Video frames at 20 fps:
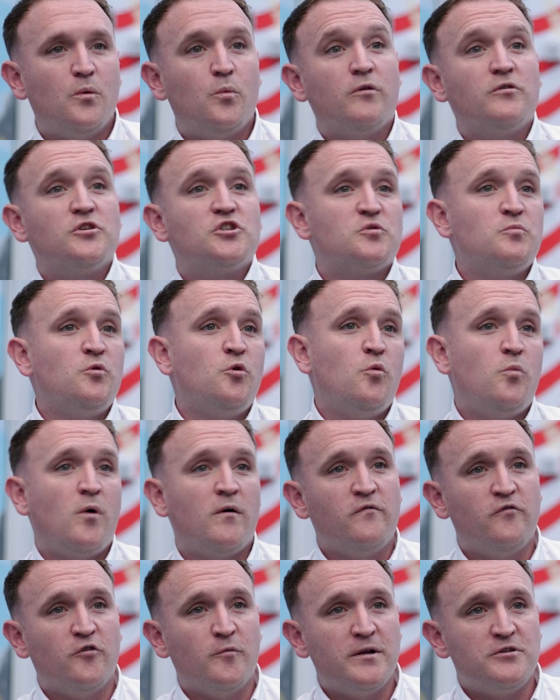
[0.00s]
We're a small
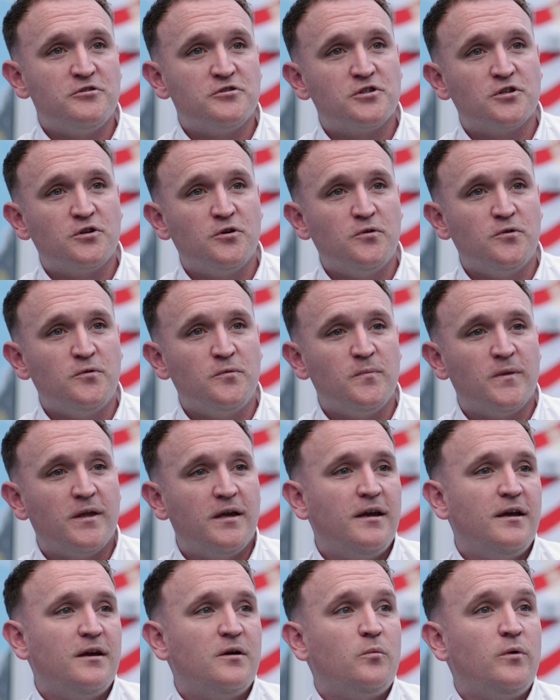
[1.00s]
one form entry school.
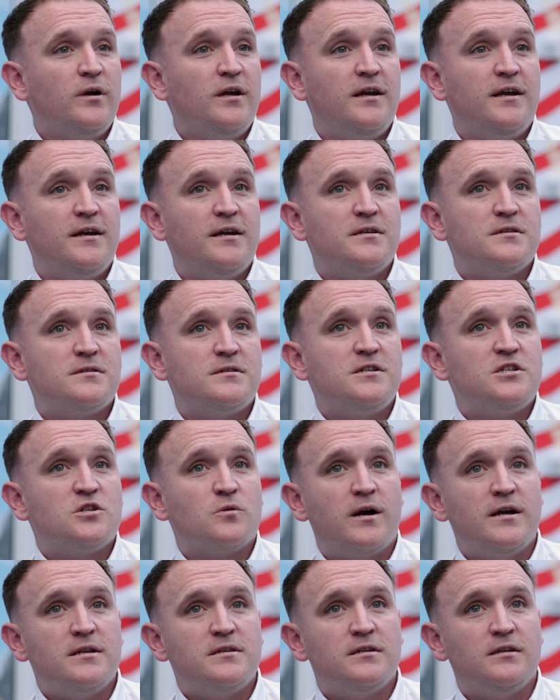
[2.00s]
We're
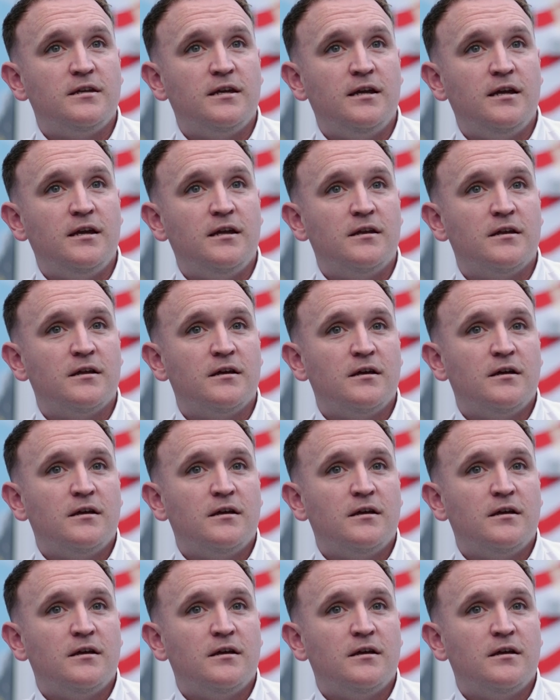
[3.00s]
situated in